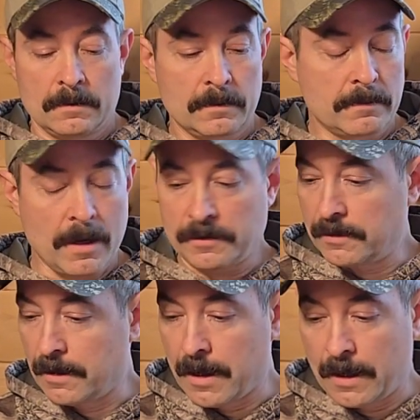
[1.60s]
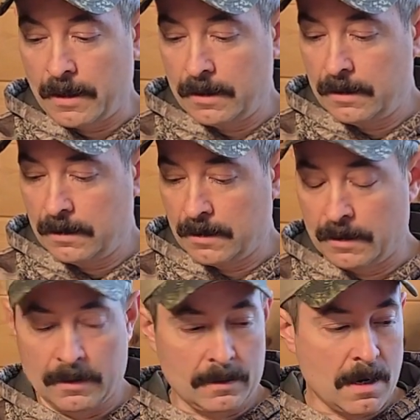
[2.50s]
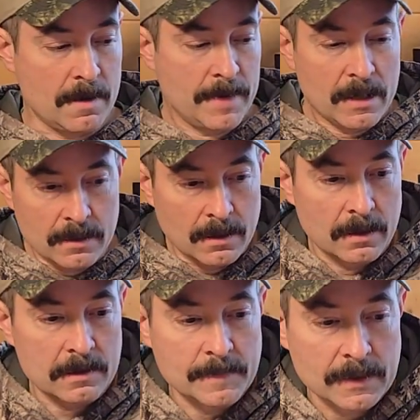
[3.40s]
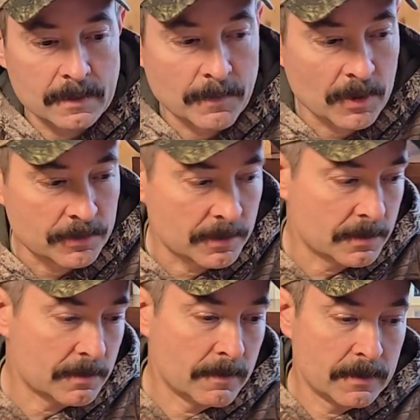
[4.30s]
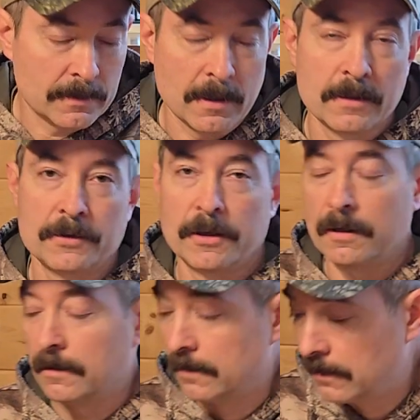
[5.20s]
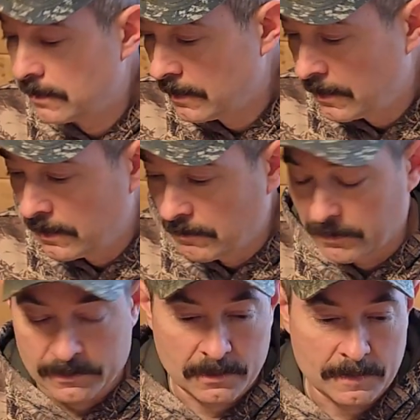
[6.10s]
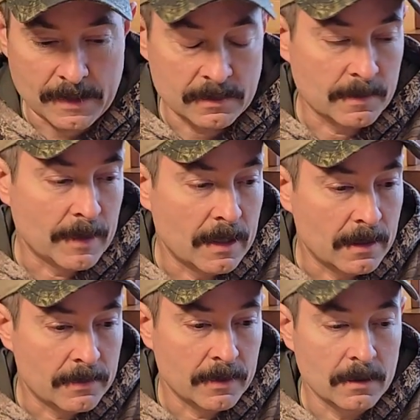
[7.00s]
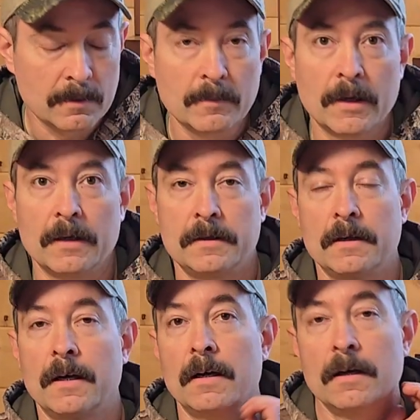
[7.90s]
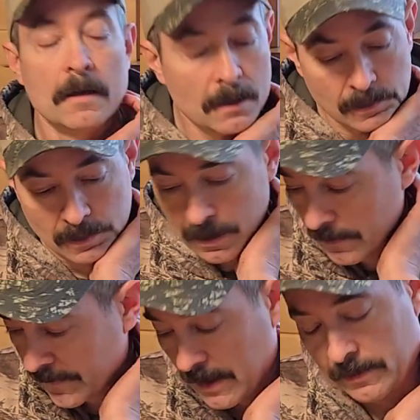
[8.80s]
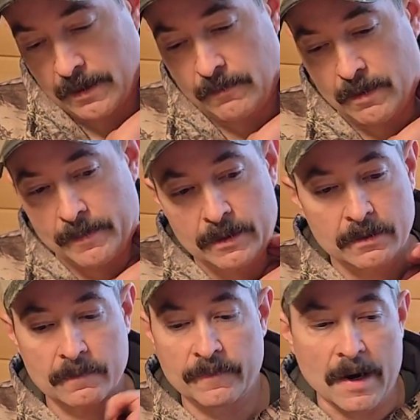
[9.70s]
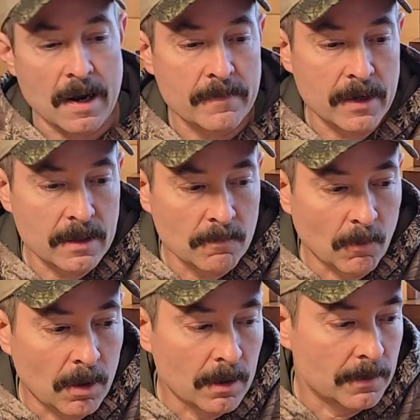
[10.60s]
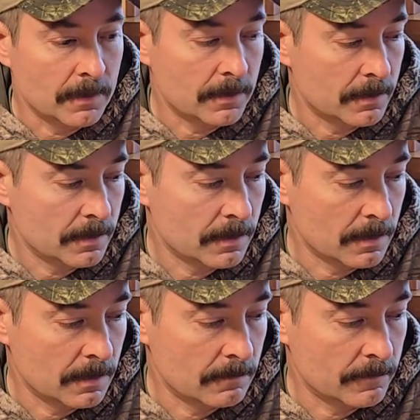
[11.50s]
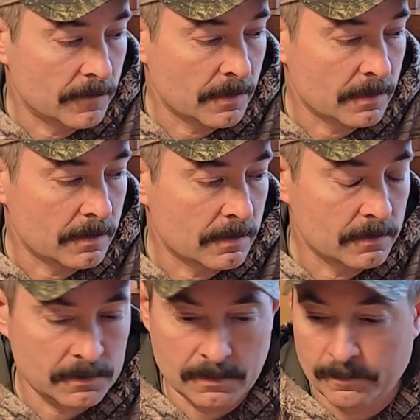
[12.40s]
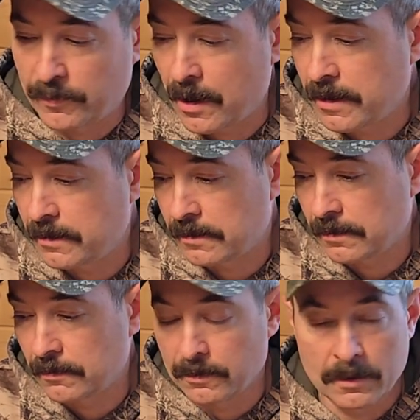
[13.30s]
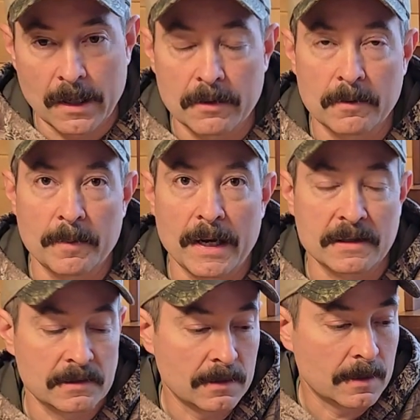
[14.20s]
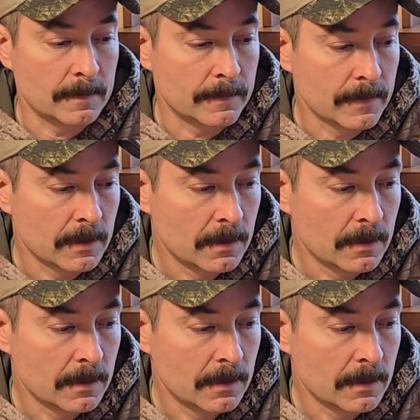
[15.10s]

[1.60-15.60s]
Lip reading: So yesterday, kind of made an unexpected purchase. I went to a gun show. Wasn't expecting to buy anything, but I found a Remington 581 for just a price so good I couldn't pass it up.